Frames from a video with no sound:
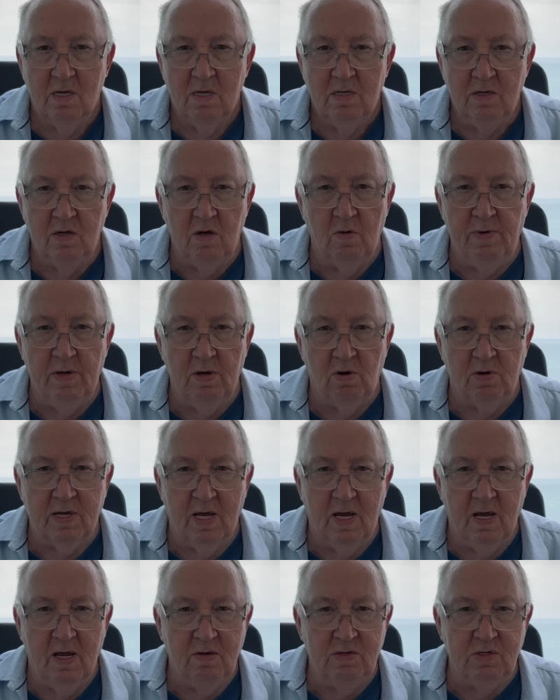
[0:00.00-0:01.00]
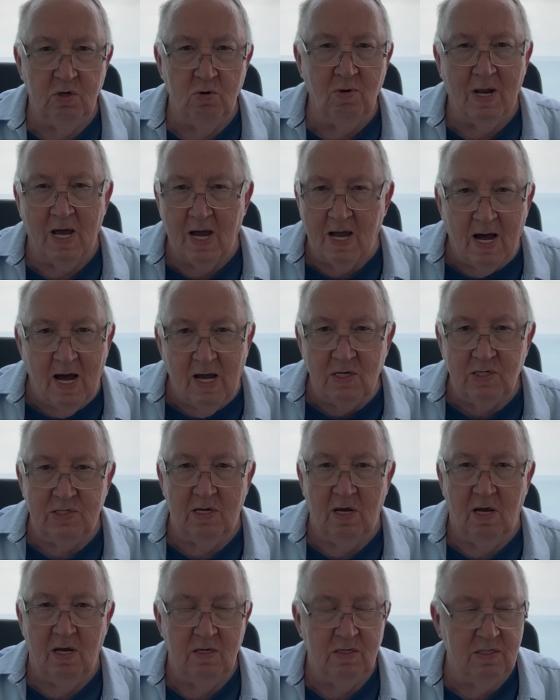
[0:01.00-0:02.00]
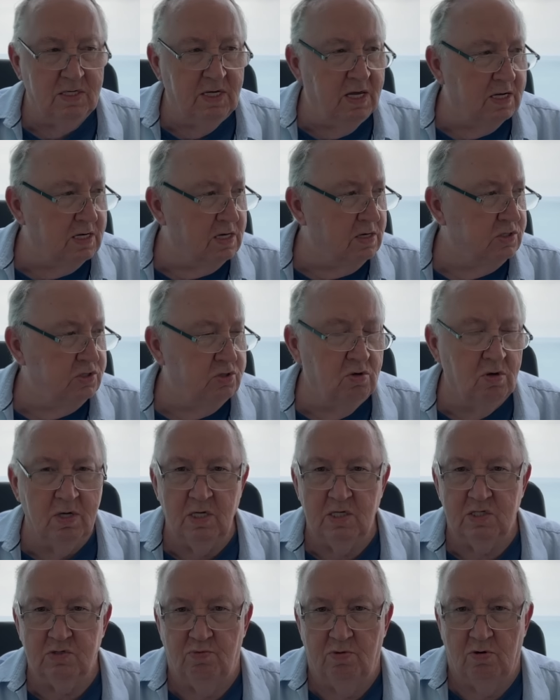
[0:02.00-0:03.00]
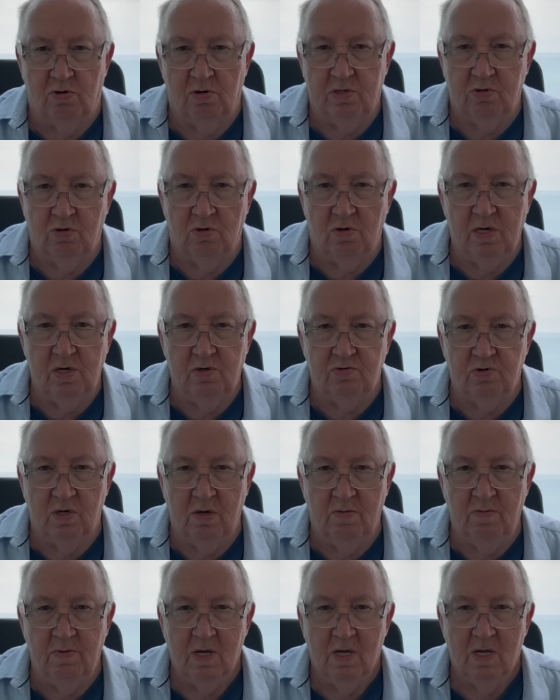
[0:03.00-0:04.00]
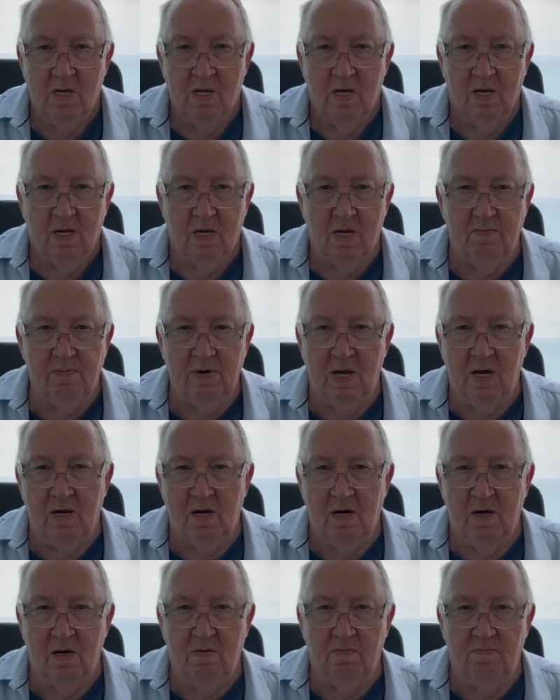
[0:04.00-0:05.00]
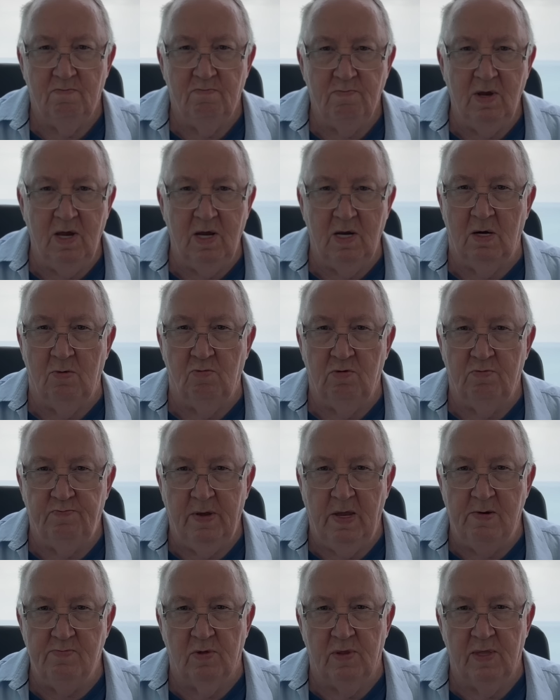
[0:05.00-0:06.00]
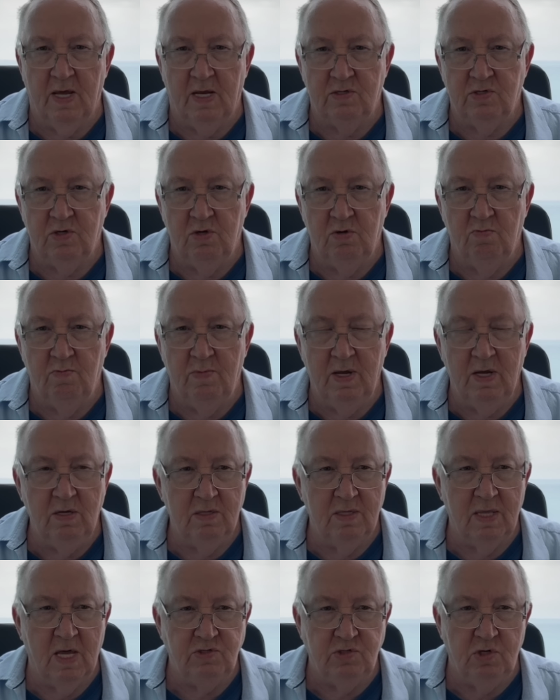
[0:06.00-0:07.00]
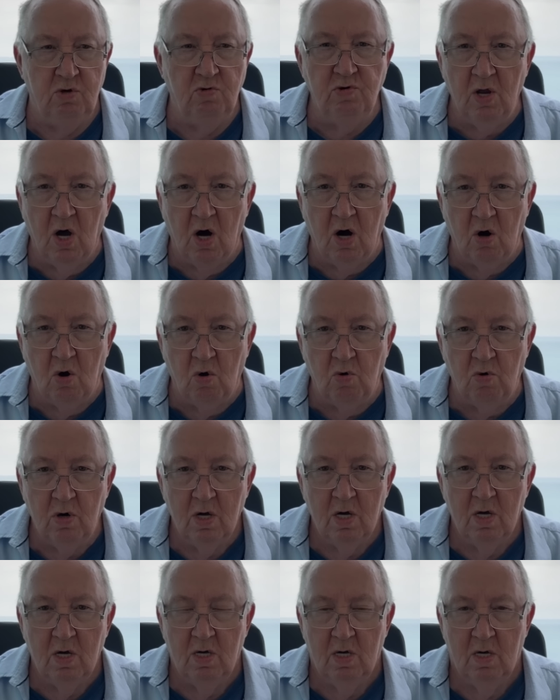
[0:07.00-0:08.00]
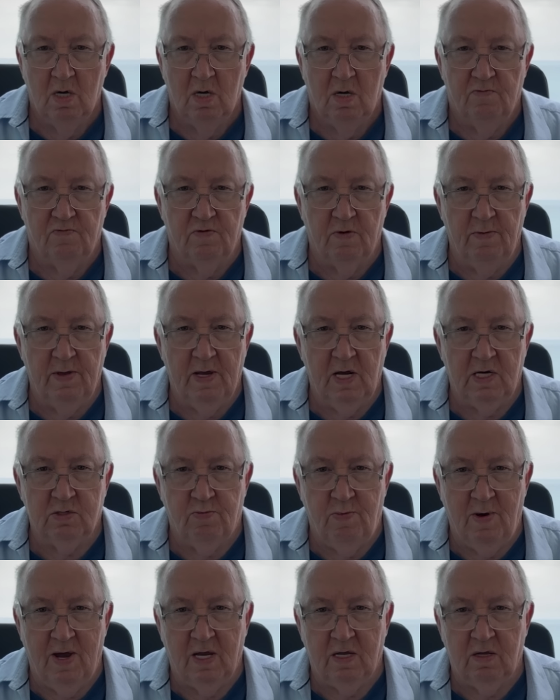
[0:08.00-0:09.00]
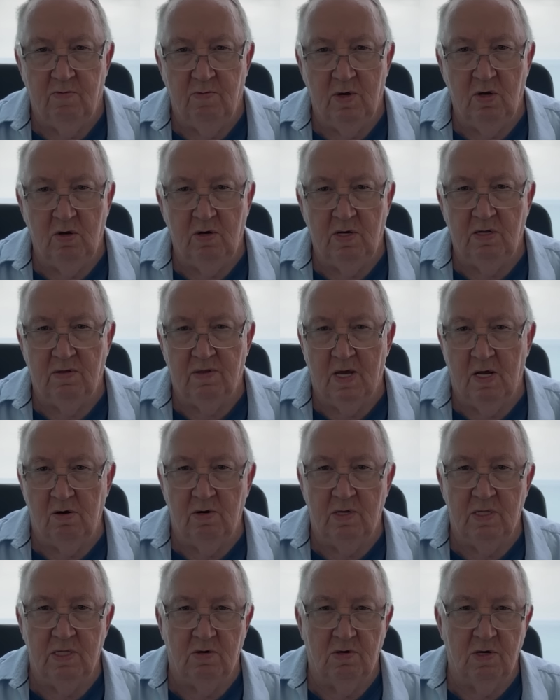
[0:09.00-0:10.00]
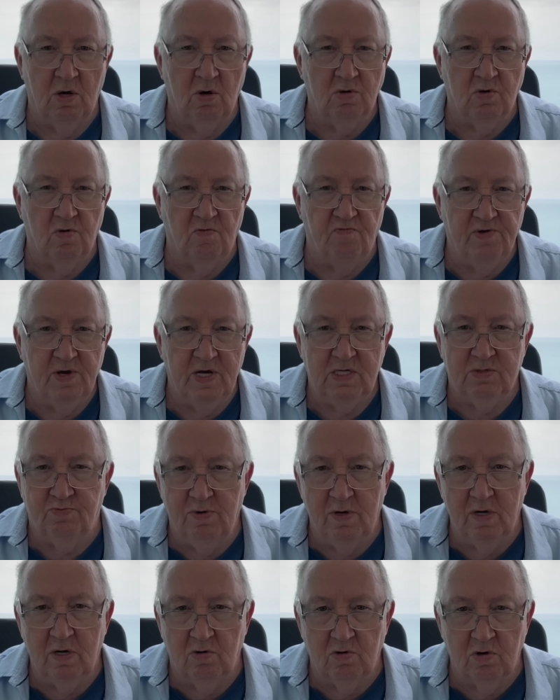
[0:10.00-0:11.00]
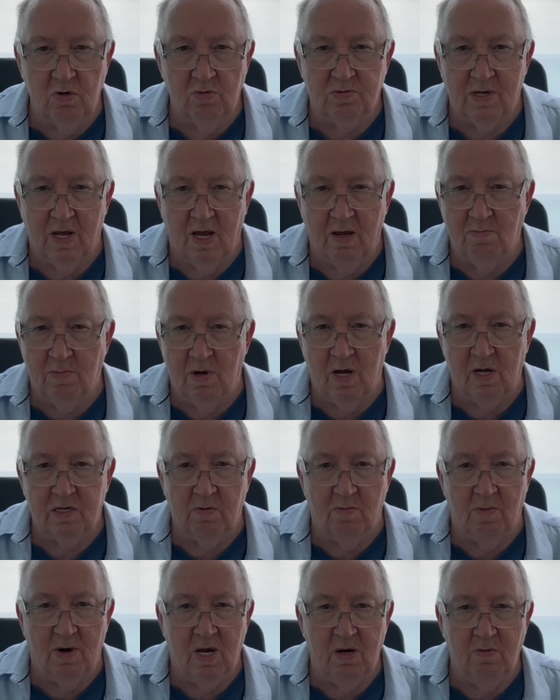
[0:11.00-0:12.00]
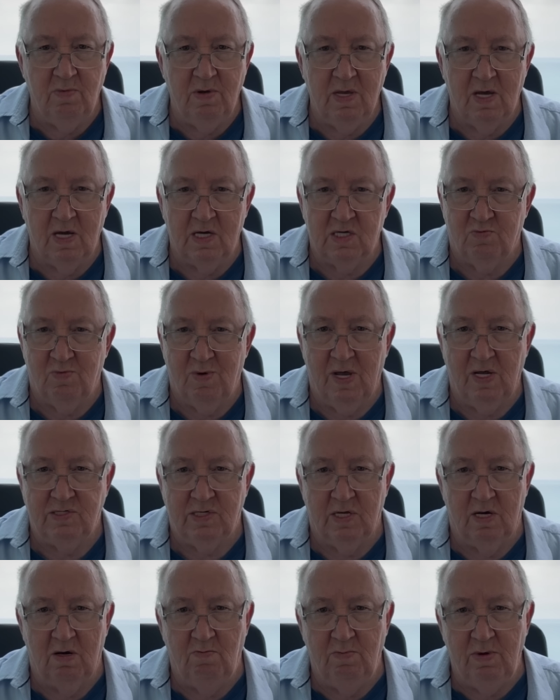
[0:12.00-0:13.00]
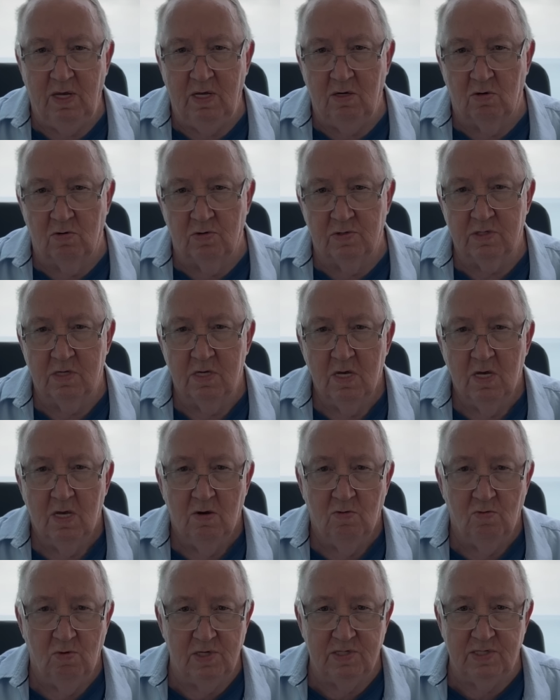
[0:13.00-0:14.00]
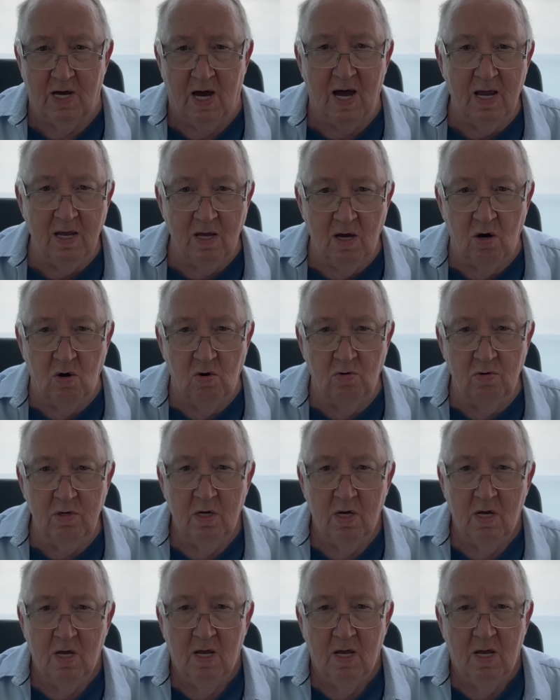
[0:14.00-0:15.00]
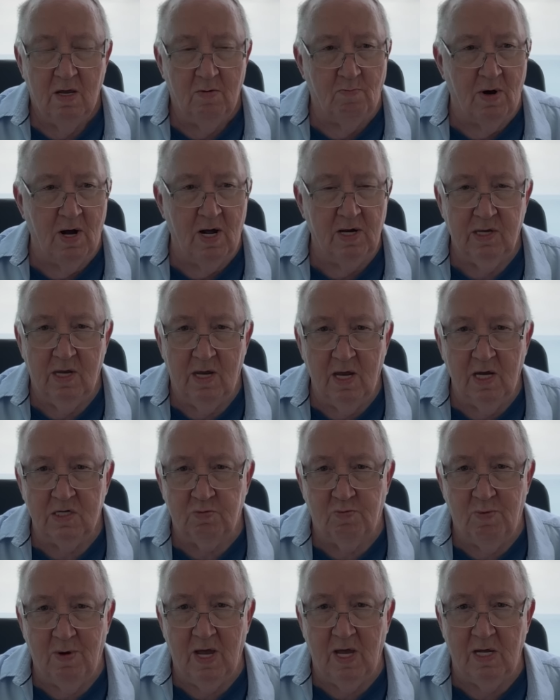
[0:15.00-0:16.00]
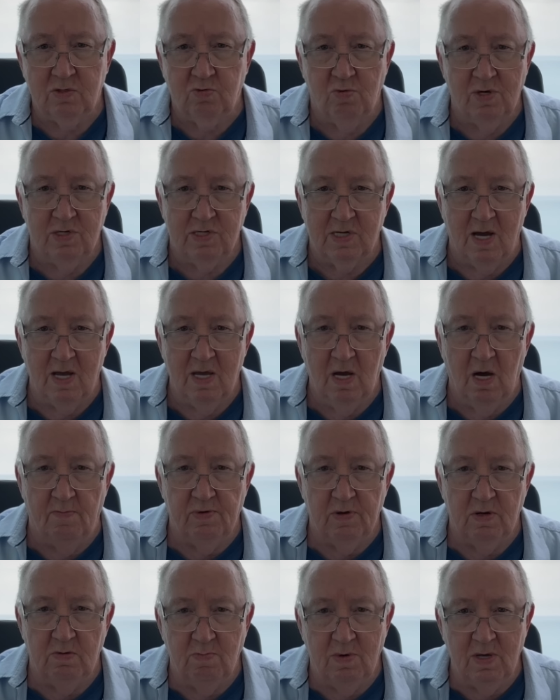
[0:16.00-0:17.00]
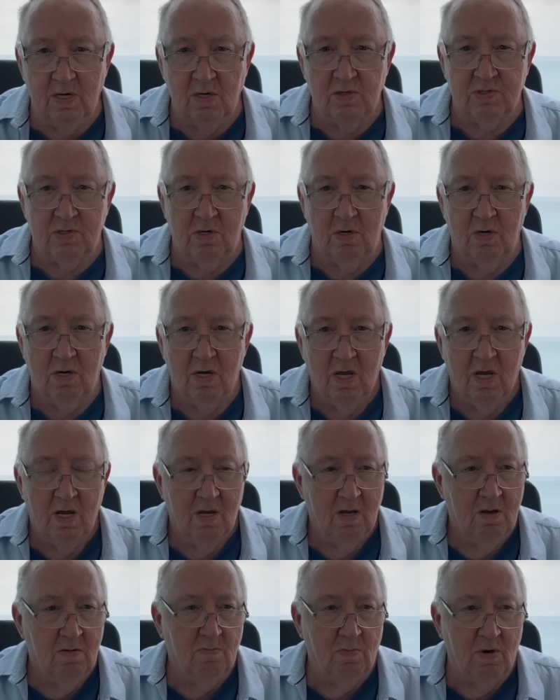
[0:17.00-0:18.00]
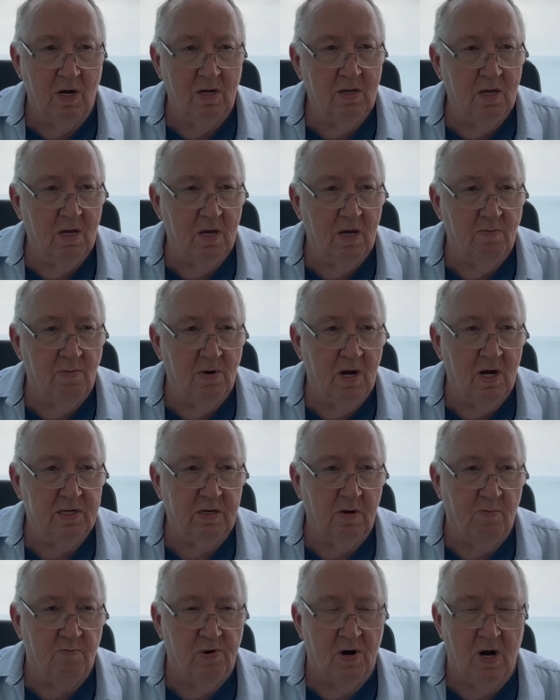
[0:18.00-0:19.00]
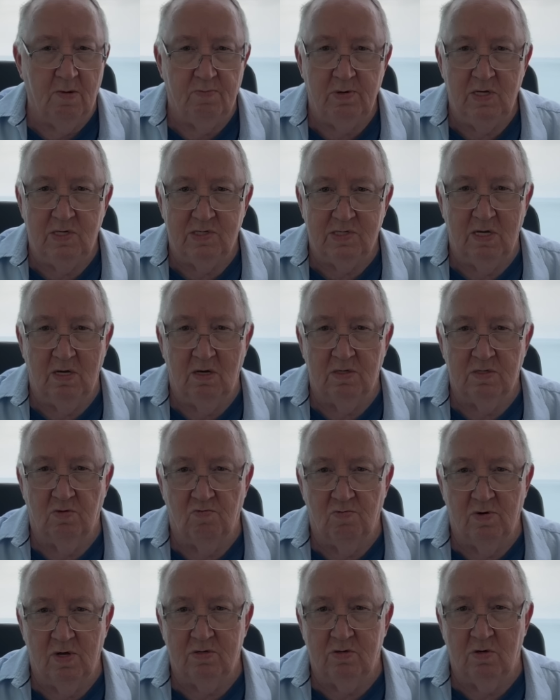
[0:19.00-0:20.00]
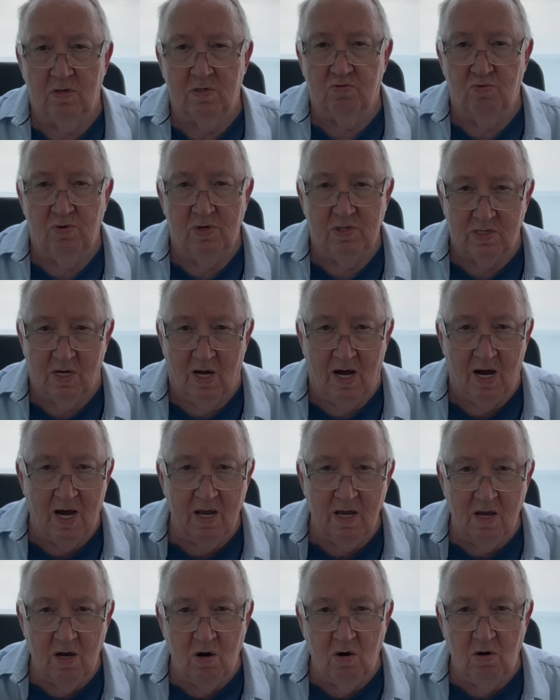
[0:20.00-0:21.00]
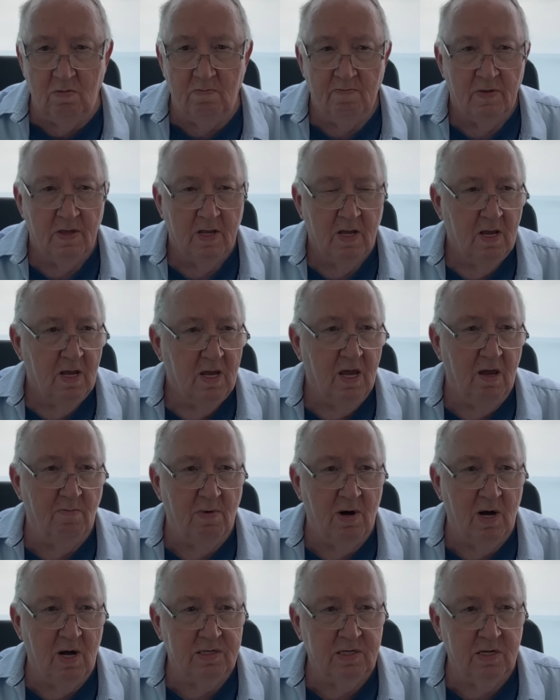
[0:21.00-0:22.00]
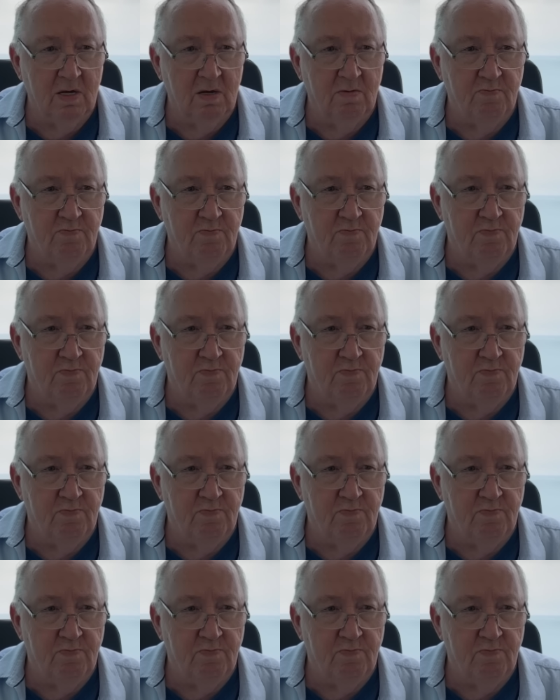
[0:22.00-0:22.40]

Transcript: You'll be okay. Do like I say. Do an exploratory trip. Come down here, meet up with people that you know from the expat community that are in the local Facebook groups like Manta Be Expats and Amigos, which I own, Manta Expats, which I help administer, Manta Property Sales and Rentals, which I own, and Manta